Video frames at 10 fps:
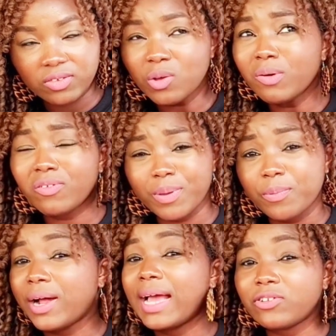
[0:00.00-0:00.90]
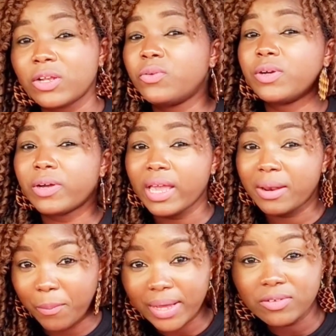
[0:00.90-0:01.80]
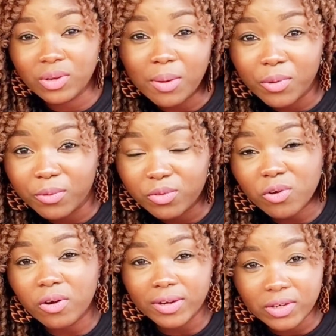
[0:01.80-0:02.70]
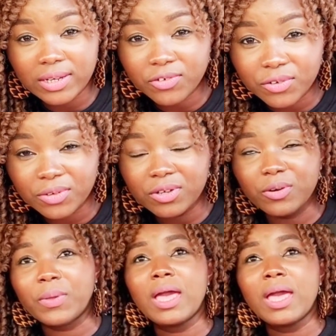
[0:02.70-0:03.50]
Some of the people are actually relocating back to Cameroon, so congratulations to you.